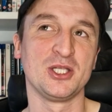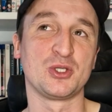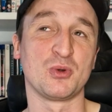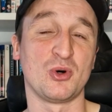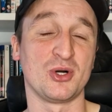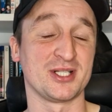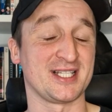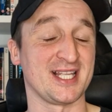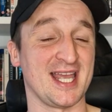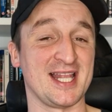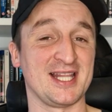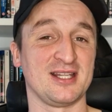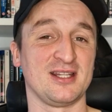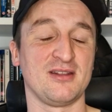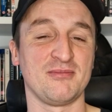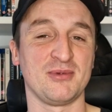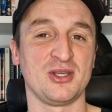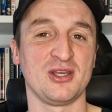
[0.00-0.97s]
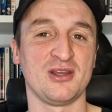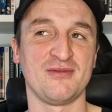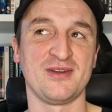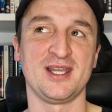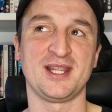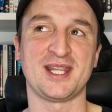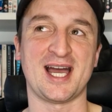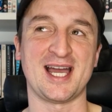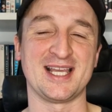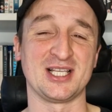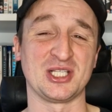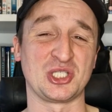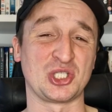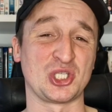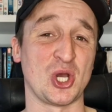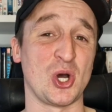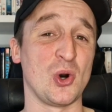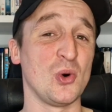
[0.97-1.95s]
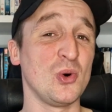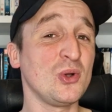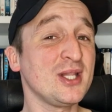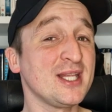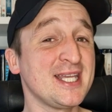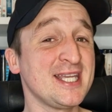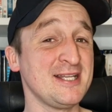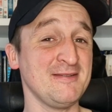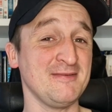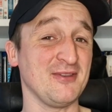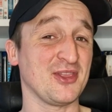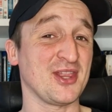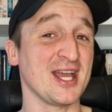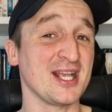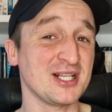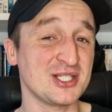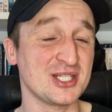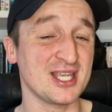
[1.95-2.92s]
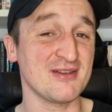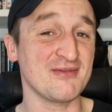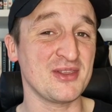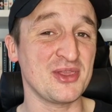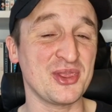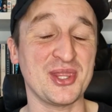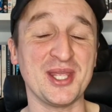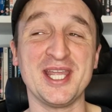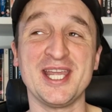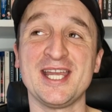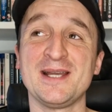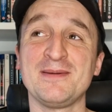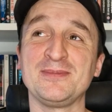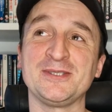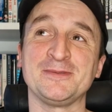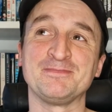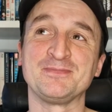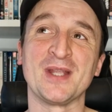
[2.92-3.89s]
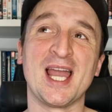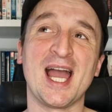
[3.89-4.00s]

towards the end of the movie that is totally Thanksgiving themed,